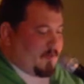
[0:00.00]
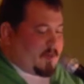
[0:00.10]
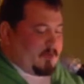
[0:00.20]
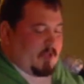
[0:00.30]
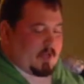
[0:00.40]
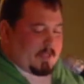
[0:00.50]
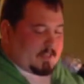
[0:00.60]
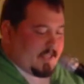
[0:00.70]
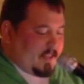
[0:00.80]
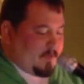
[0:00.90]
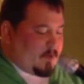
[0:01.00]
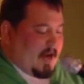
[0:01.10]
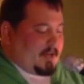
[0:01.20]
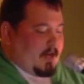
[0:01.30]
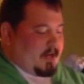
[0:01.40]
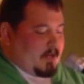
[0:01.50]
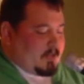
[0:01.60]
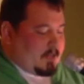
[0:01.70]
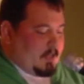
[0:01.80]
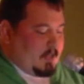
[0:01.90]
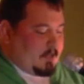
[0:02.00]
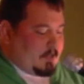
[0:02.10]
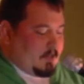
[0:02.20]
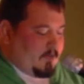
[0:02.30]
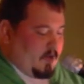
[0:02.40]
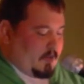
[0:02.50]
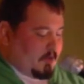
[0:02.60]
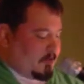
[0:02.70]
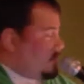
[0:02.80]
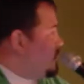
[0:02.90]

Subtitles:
But the really nice thing that ProcDOT does is if you hit this